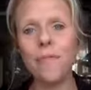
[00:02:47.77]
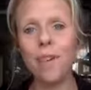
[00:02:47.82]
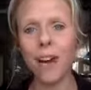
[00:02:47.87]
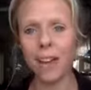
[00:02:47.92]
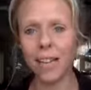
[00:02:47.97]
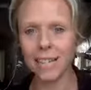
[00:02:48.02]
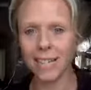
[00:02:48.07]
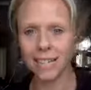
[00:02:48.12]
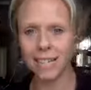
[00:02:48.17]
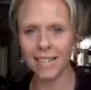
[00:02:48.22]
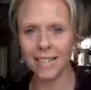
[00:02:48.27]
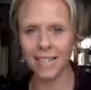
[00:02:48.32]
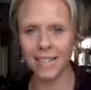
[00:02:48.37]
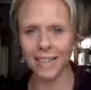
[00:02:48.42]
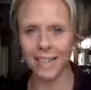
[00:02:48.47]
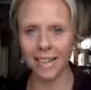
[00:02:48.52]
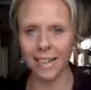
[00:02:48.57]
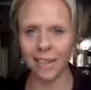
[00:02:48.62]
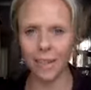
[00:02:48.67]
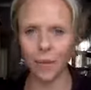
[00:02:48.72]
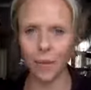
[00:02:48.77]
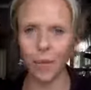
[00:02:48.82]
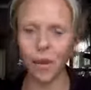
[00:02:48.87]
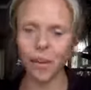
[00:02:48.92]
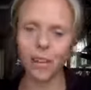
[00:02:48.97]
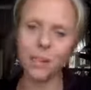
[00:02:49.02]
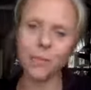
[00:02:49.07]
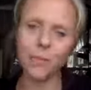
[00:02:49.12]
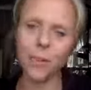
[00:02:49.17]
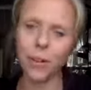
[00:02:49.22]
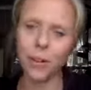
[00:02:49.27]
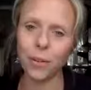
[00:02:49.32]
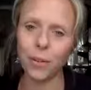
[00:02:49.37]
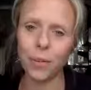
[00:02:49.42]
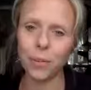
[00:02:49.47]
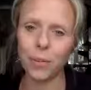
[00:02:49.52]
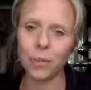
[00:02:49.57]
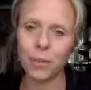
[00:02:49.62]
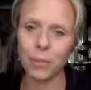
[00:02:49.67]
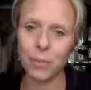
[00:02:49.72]
finding when I work
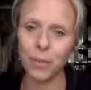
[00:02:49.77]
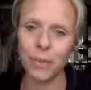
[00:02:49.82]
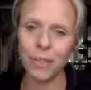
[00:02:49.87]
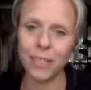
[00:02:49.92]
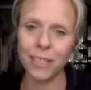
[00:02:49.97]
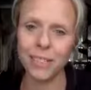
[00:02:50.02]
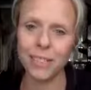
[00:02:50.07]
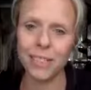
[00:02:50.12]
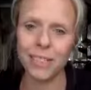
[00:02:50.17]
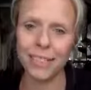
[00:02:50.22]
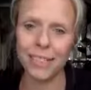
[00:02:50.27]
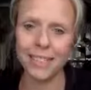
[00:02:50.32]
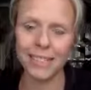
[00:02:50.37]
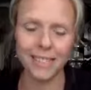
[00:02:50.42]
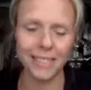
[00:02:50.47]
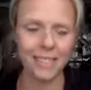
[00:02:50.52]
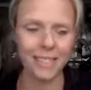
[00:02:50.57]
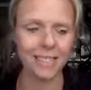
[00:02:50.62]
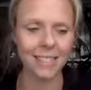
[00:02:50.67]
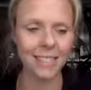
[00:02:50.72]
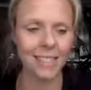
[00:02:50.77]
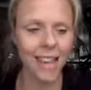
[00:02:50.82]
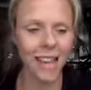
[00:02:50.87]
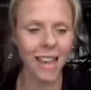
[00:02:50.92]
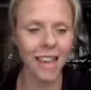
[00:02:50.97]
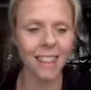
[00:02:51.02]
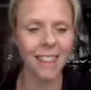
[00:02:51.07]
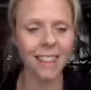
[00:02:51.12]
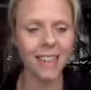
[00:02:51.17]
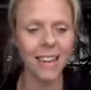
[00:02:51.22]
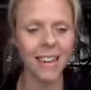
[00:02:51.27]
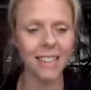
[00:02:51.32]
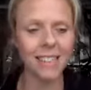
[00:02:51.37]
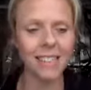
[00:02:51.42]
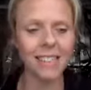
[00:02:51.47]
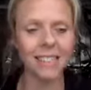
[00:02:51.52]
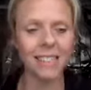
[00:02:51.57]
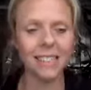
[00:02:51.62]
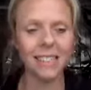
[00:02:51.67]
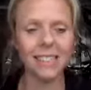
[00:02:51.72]
with entrepreneurs and leaders that